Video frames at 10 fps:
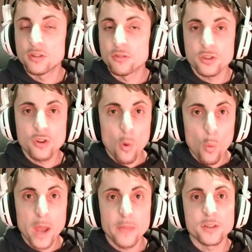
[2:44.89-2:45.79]
There's no
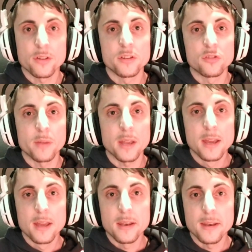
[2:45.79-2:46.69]
way there's going to be
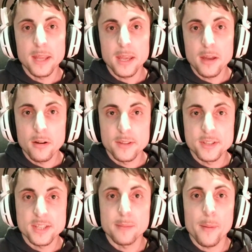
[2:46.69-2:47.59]
near the
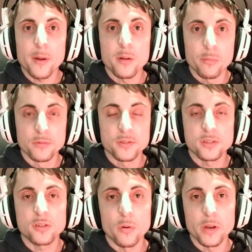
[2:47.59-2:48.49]
same amount of
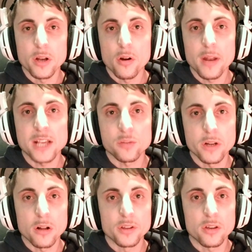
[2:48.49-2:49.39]
boosts going on as
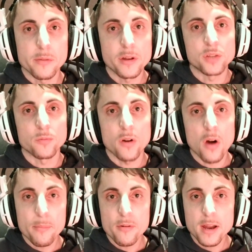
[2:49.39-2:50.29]
when all the communities were
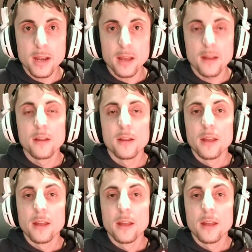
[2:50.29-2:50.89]
operating.